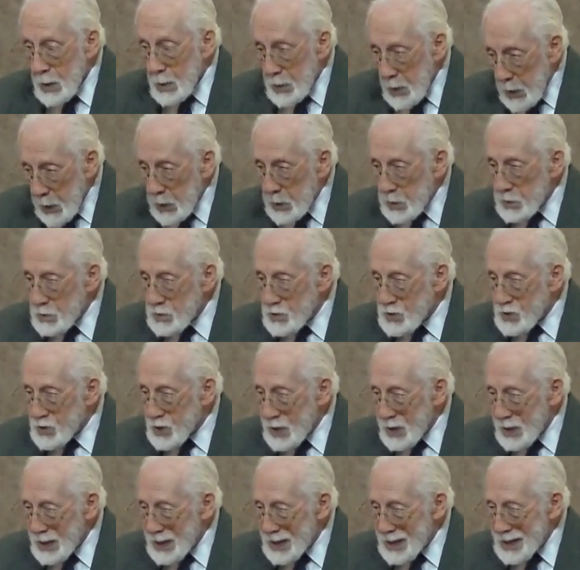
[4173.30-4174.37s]
These
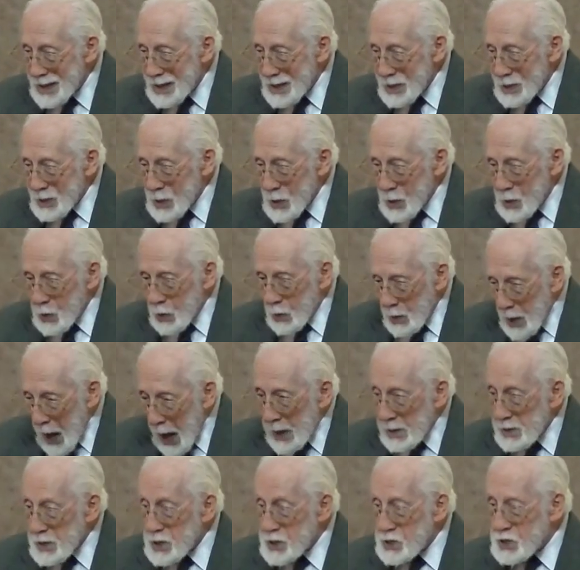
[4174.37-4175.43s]

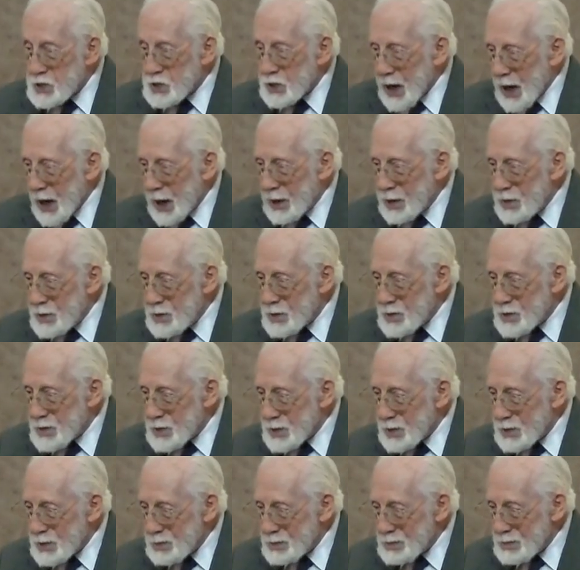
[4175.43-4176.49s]
United States.
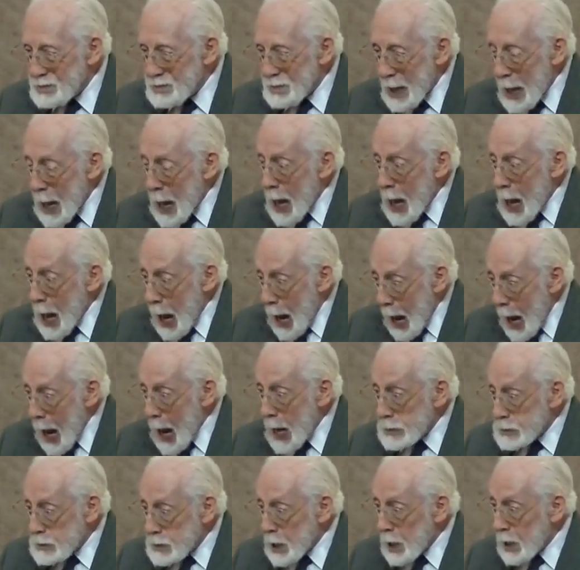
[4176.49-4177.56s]

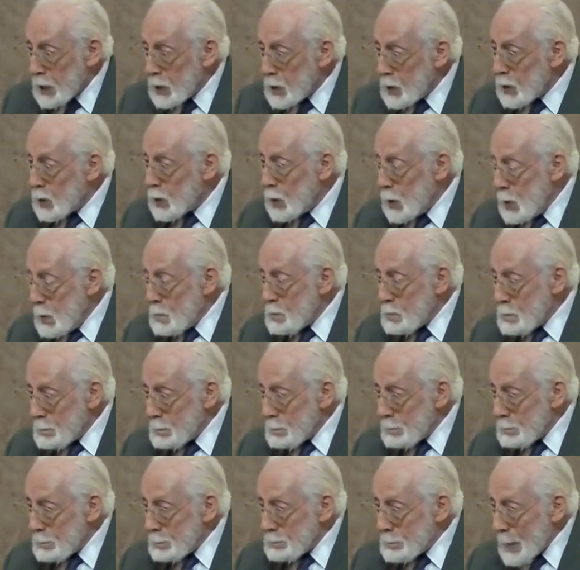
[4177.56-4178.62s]
I'll tell you
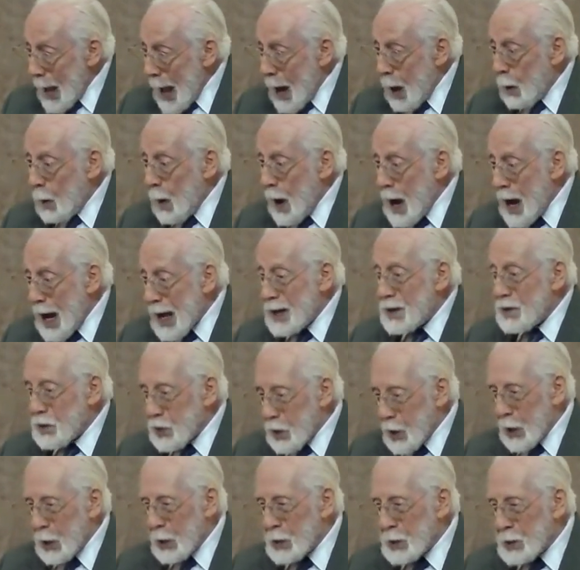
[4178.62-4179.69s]
how I
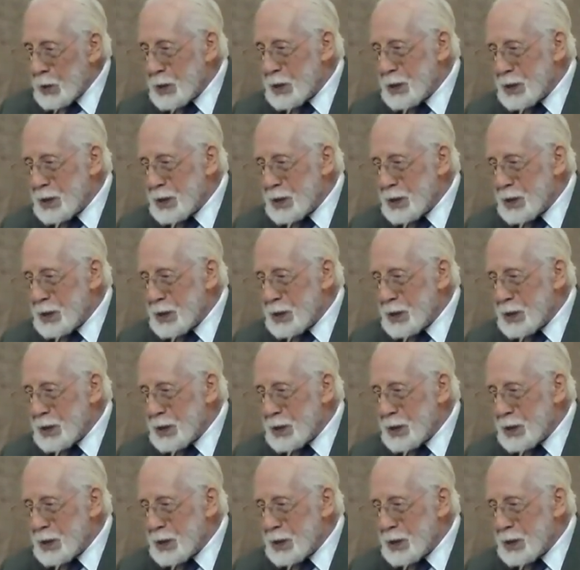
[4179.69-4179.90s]
think.